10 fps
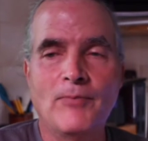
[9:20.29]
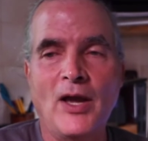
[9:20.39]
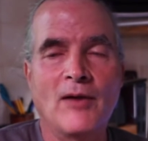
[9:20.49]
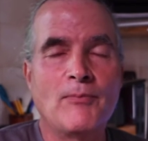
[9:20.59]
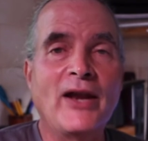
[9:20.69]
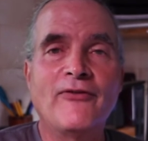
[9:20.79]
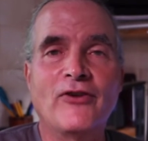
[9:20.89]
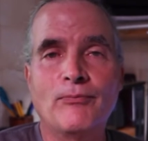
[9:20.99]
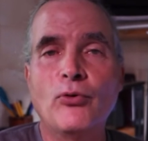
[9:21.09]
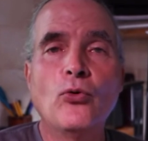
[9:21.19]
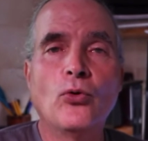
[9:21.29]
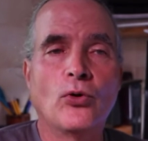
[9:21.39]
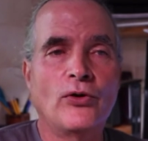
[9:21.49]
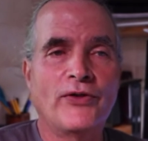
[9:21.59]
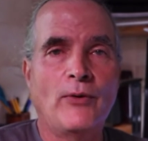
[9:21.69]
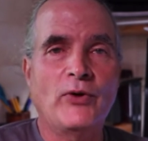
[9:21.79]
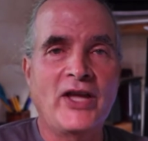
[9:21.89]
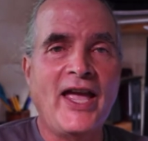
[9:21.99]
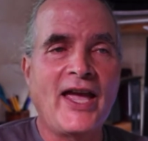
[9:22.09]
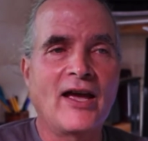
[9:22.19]
uh, benefit pool that we
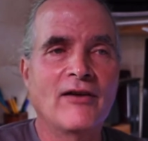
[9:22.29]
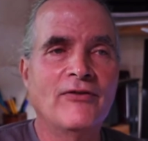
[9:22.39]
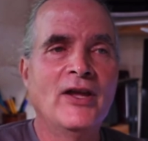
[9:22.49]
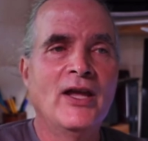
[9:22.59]
have,